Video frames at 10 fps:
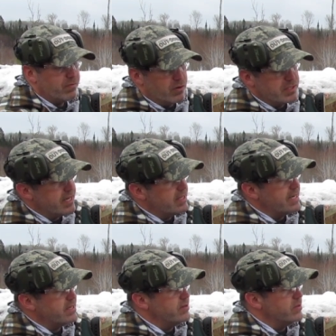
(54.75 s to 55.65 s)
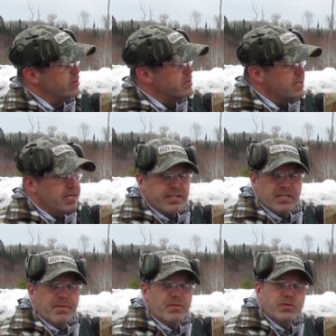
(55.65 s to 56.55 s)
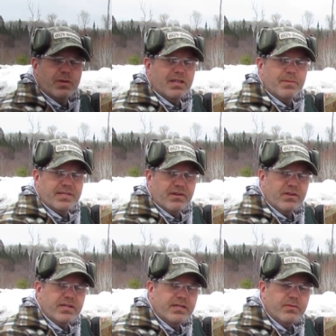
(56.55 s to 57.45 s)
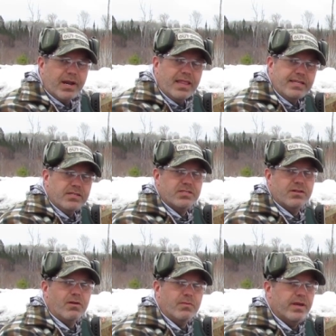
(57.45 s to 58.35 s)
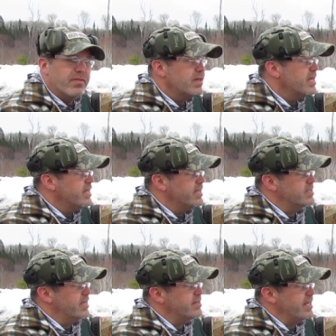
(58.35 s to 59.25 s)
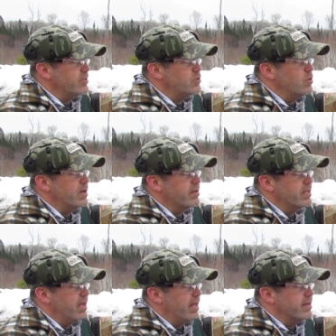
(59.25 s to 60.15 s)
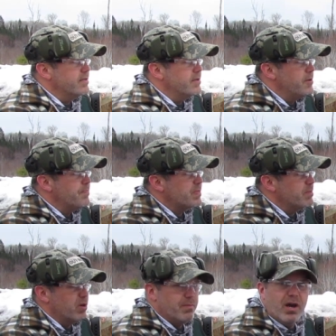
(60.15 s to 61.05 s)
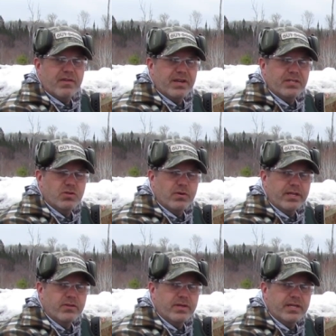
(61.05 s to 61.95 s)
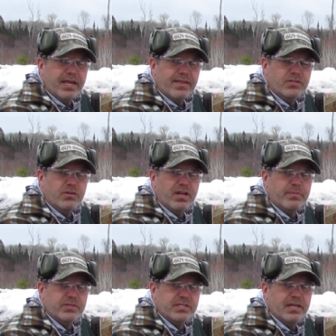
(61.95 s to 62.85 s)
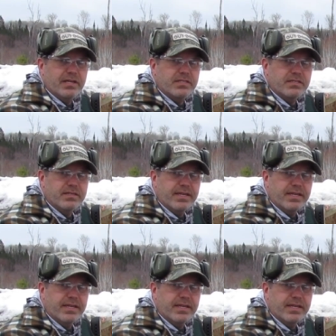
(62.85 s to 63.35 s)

First thing I like to do, some people do it a little bit different. What I like to start with is I take the choke out of the gun, put a modified choke into it, and then shoot a couple slugs.